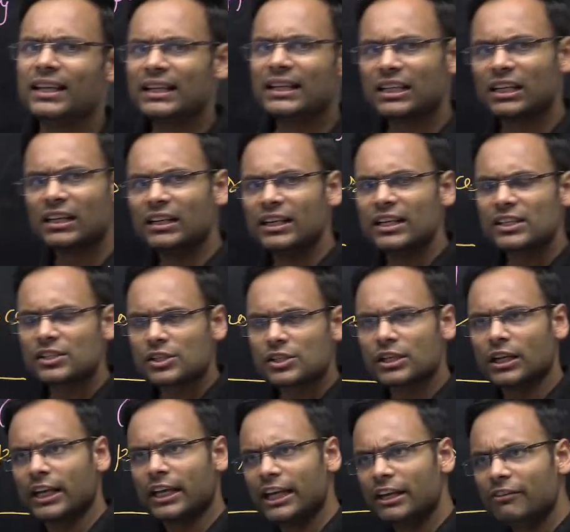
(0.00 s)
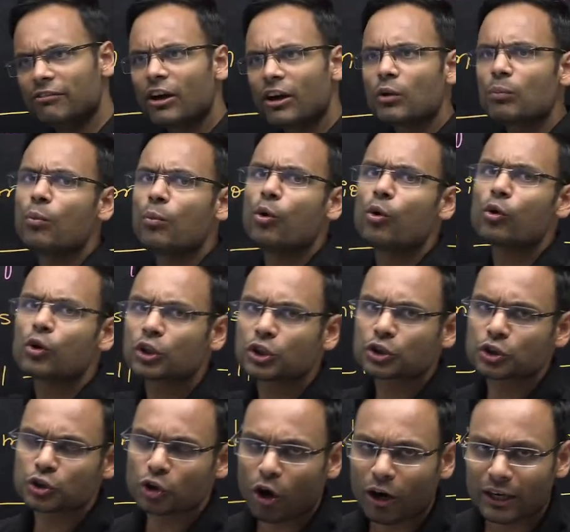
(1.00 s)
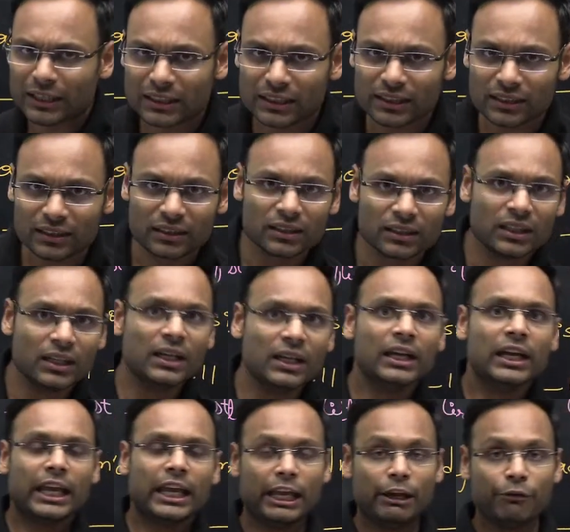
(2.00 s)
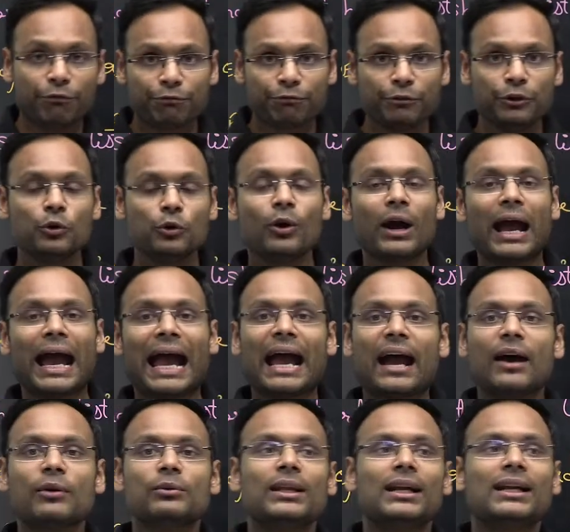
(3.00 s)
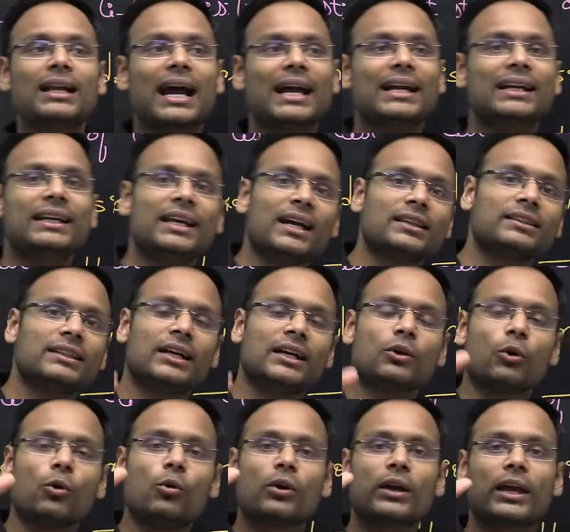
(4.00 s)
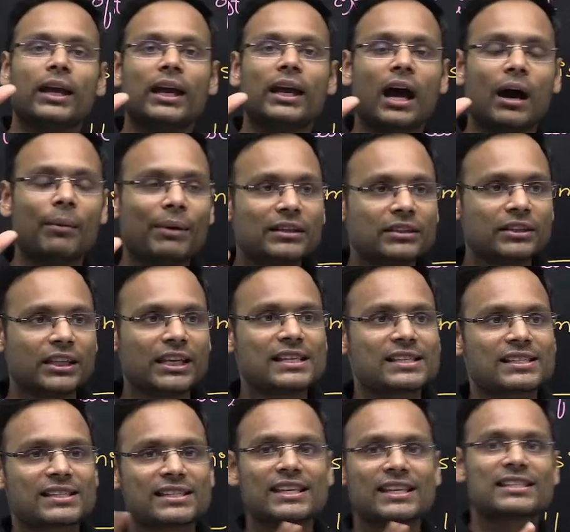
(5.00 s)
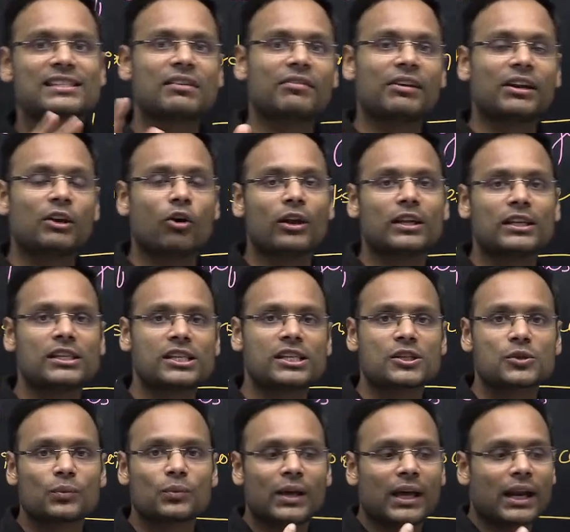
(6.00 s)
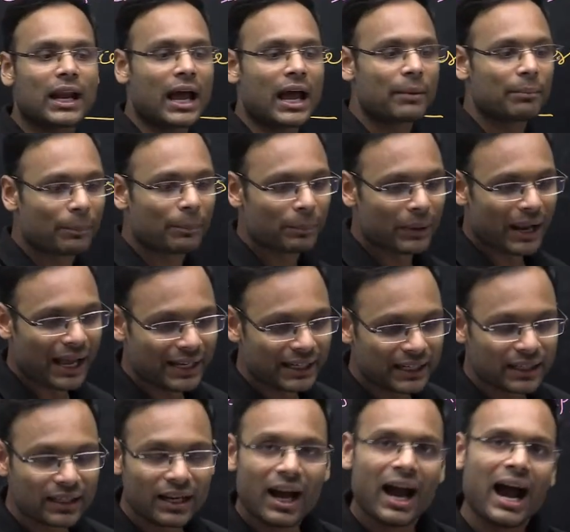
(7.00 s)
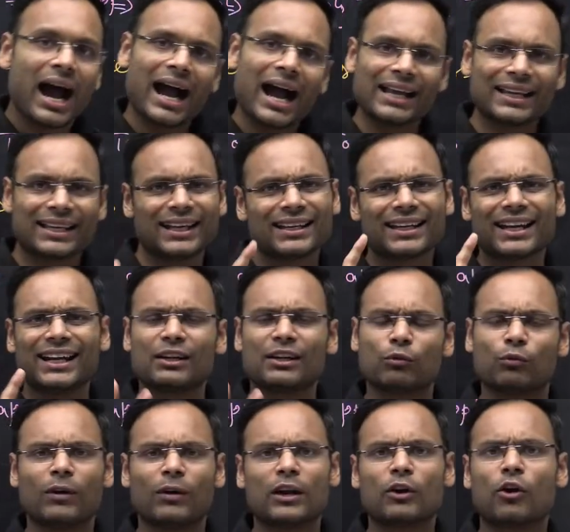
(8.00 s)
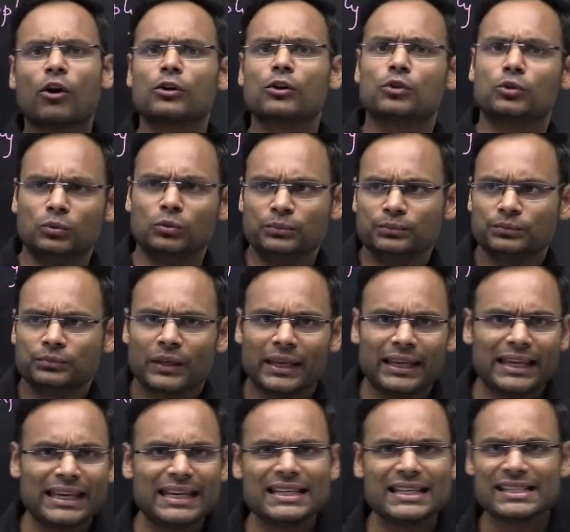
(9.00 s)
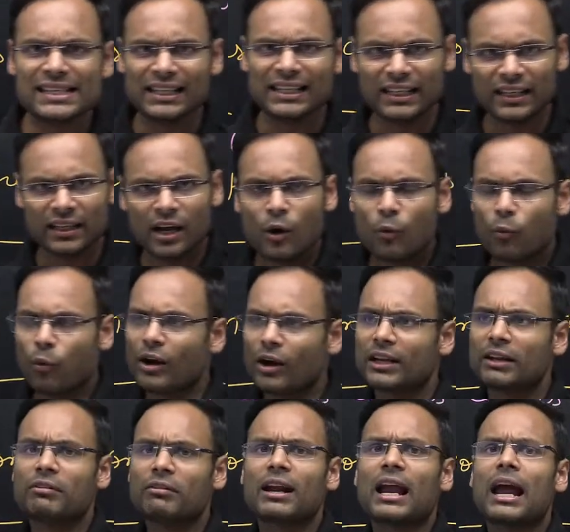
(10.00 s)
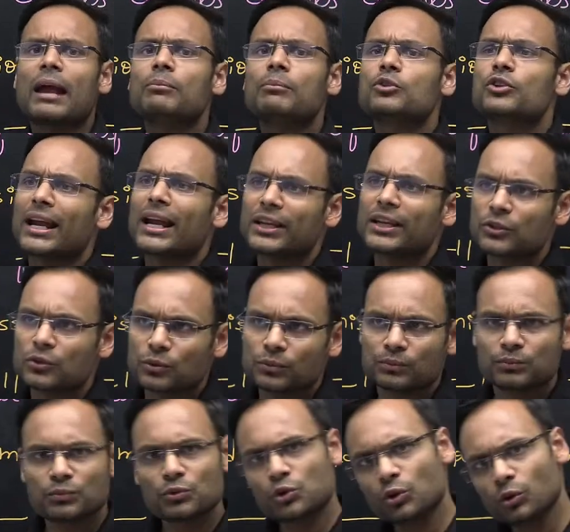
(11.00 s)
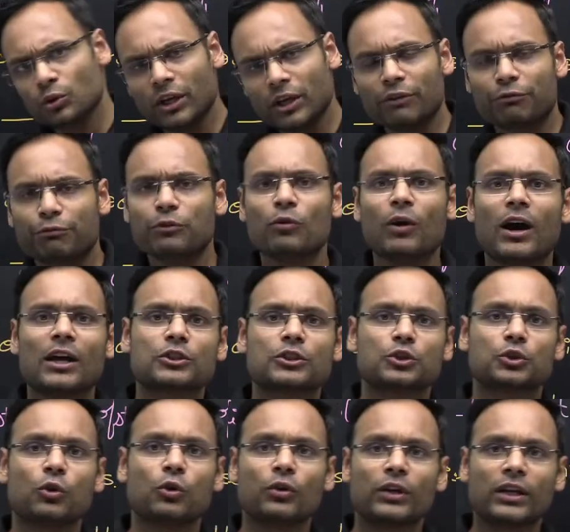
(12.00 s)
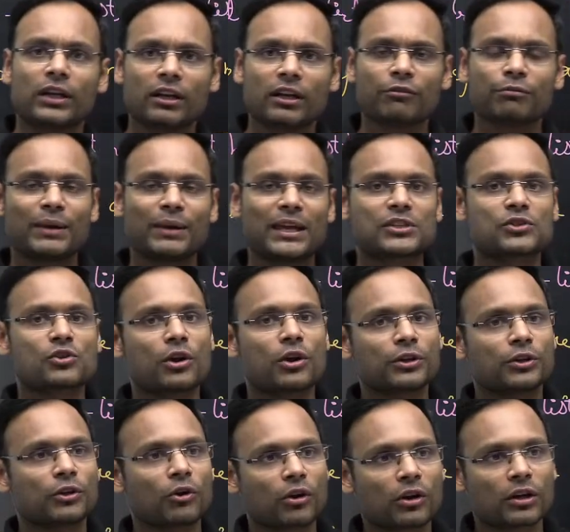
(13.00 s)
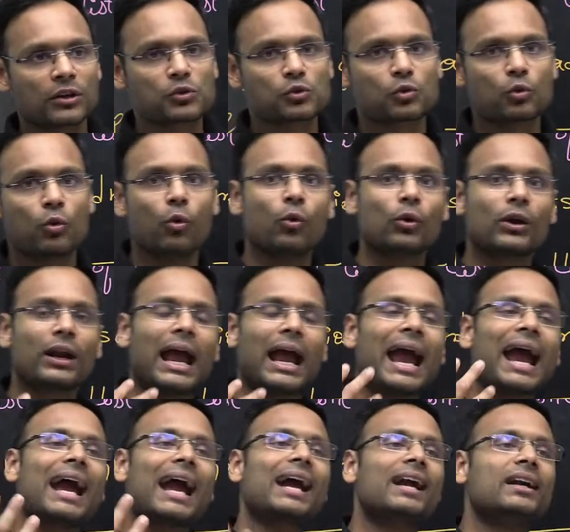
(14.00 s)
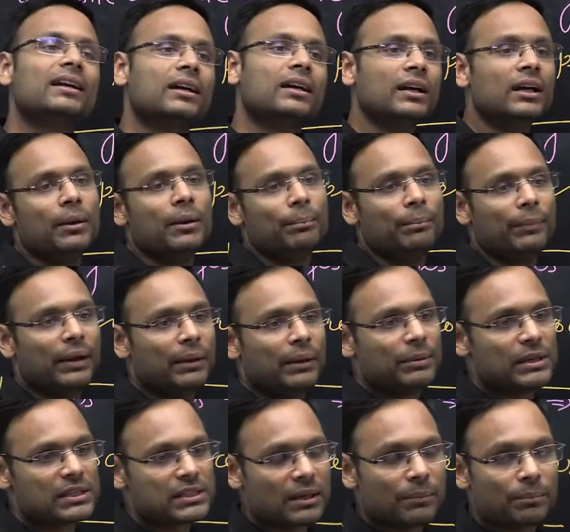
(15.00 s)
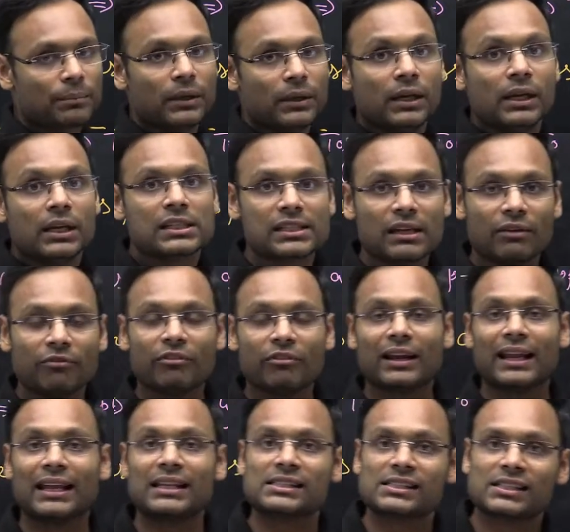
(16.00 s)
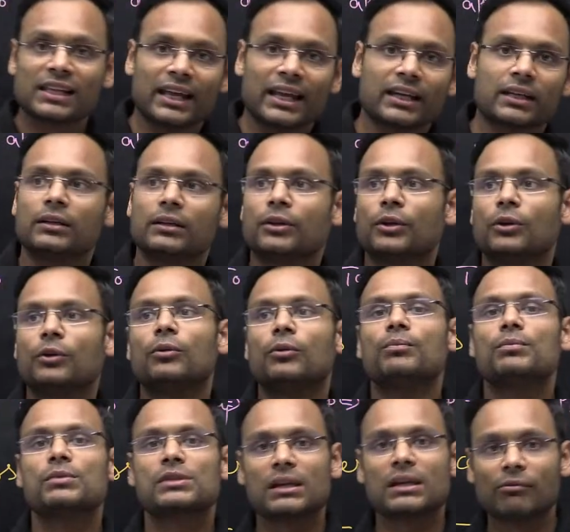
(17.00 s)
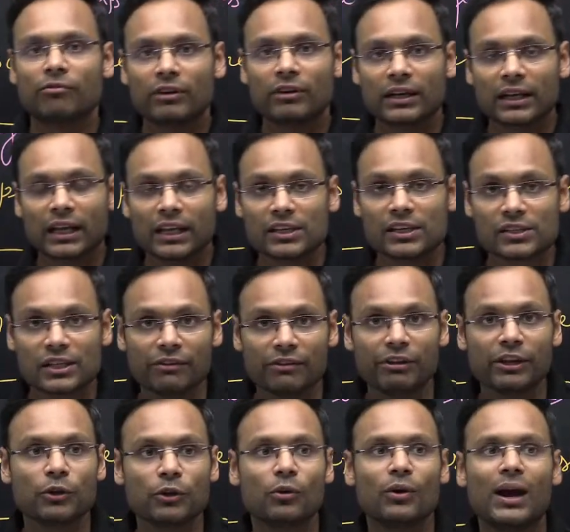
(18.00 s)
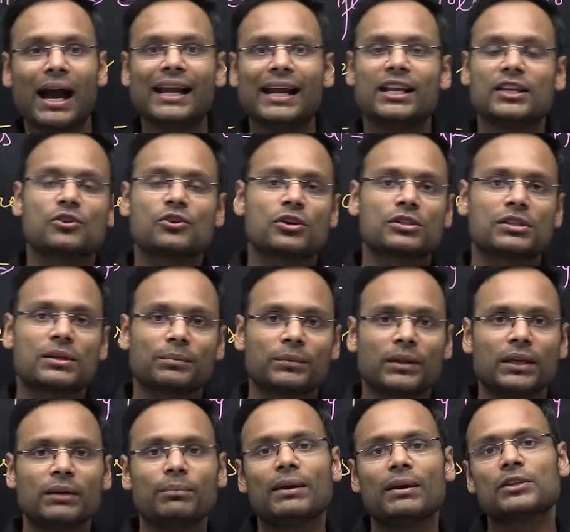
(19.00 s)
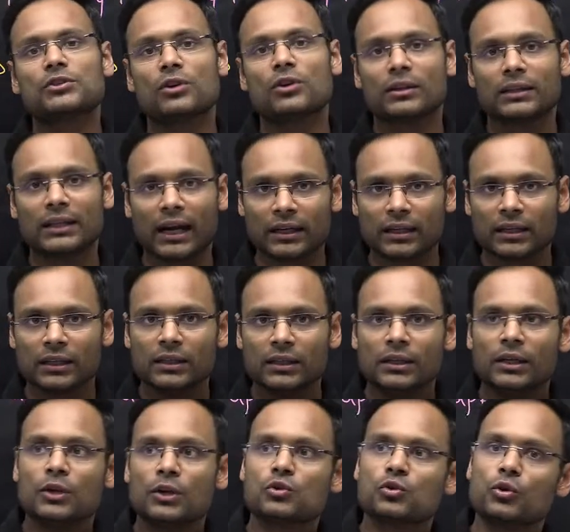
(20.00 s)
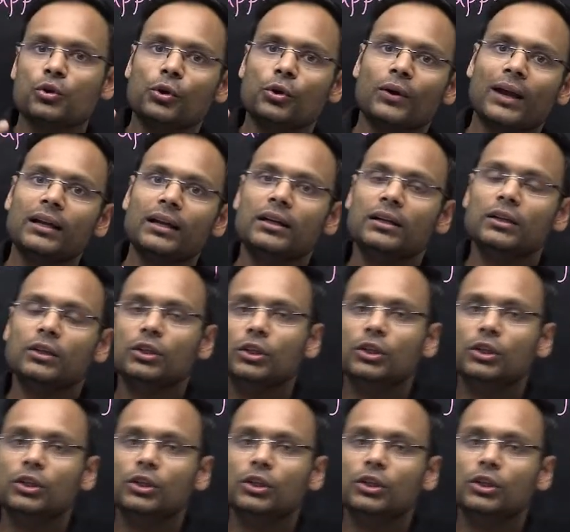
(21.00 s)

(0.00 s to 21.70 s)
that list even more shorter if you have that idea that, okay, among these 6-7 colleges where I am applying, I can get one or two easily, whatever I am trying to. So if you are sure enough based on your score and maybe someone else, like, you know, someone is giving you guidance or something based on that. So you can